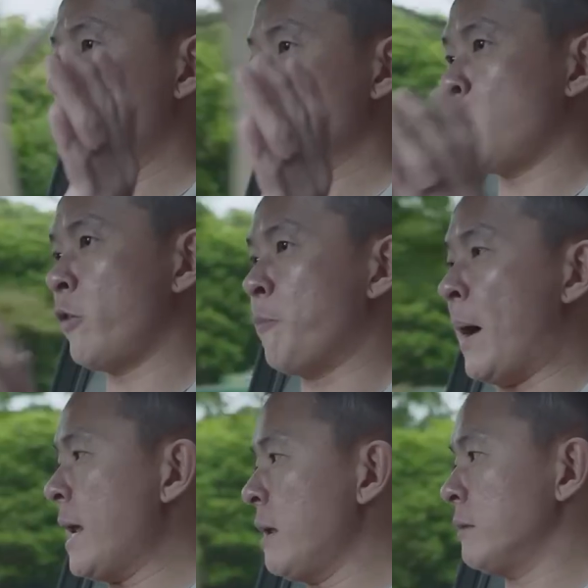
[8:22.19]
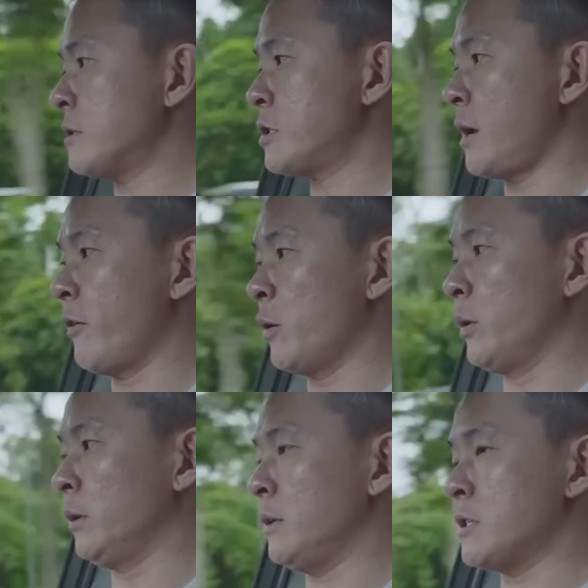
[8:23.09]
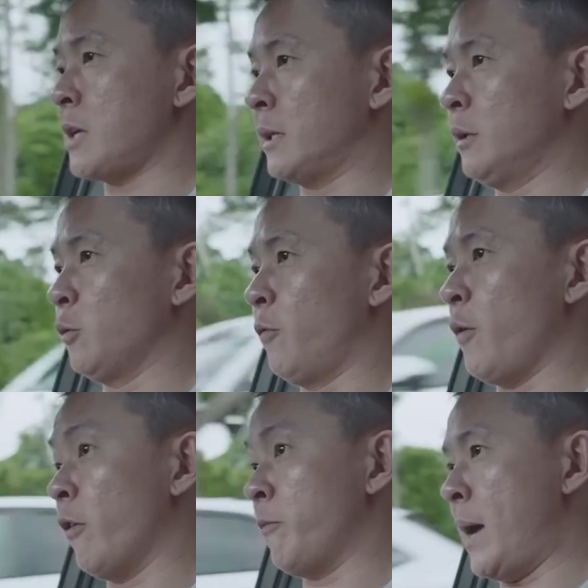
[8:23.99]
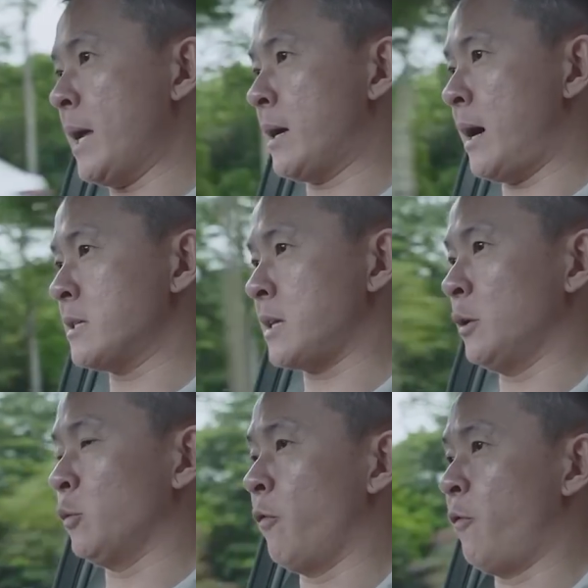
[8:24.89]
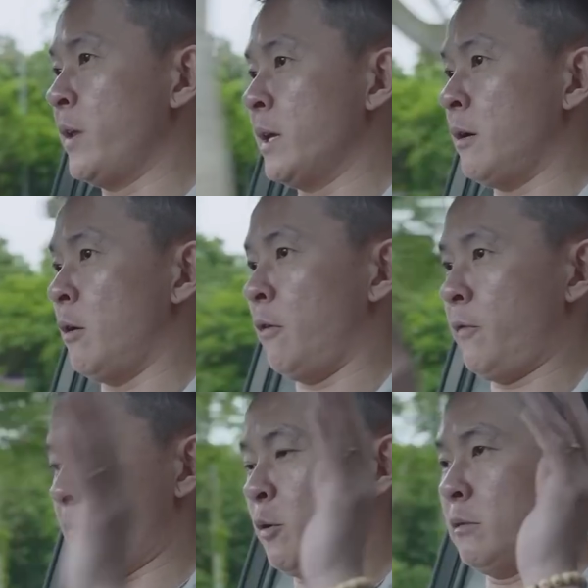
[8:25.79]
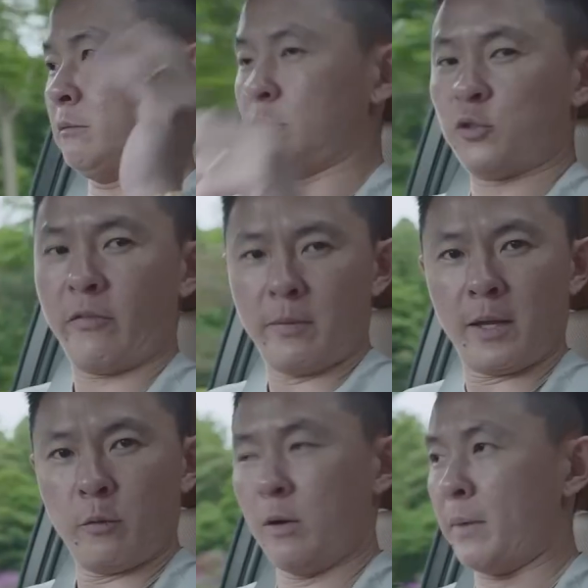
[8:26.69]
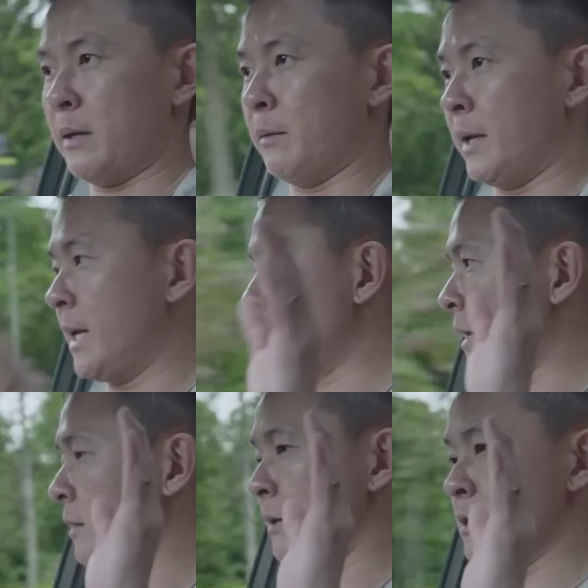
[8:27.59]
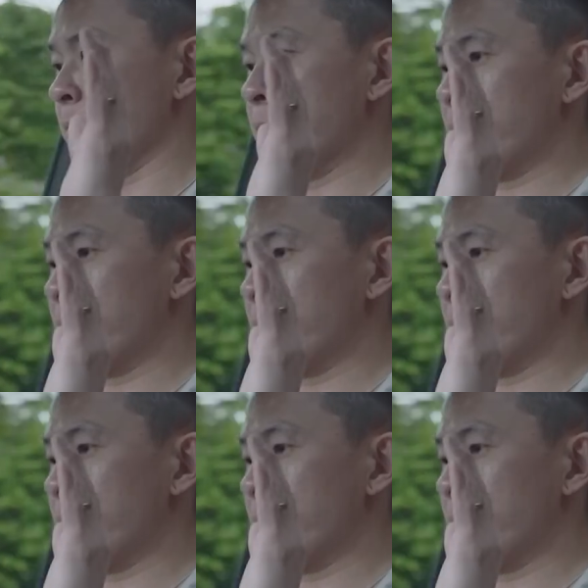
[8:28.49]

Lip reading: So if my steering wheel is starting to, or if my car is starting to veer off, I'm not driving by the way, my legs are like this,